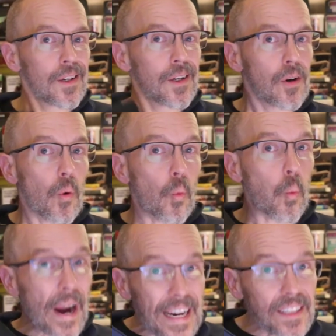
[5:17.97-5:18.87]

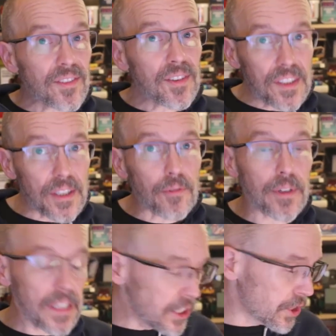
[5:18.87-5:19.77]
Weight is a
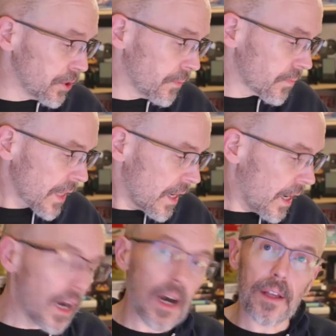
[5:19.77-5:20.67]
different issue.
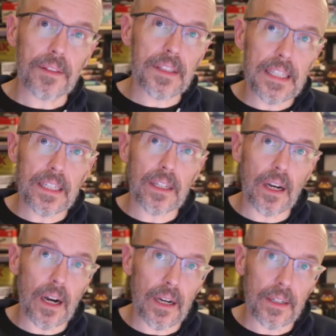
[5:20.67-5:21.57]

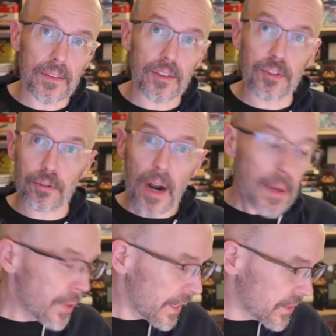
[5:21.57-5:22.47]
The Scribe
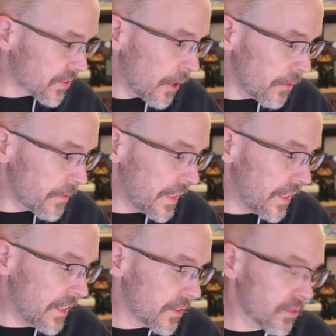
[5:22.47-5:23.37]
by itself
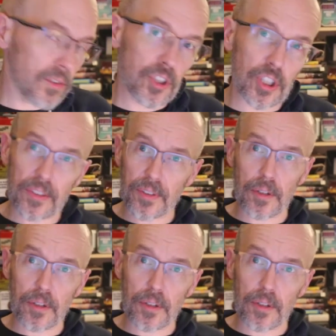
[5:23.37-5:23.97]
is just under a